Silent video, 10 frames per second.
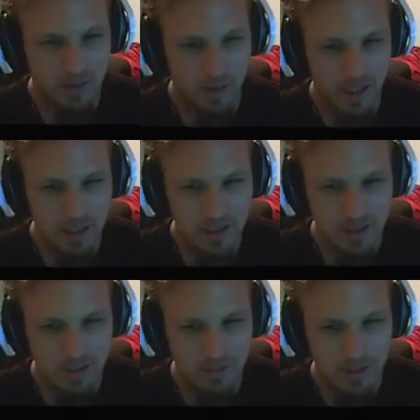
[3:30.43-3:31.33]
to use
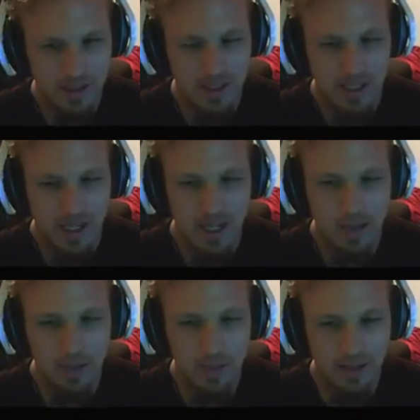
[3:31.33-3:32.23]
them. And
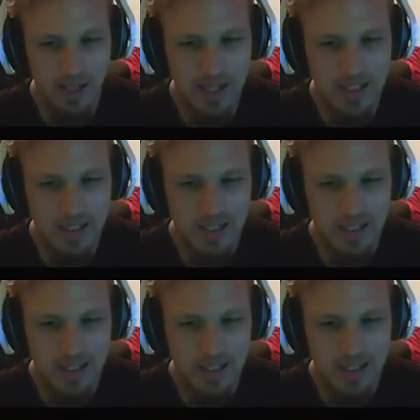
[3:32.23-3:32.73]
I realized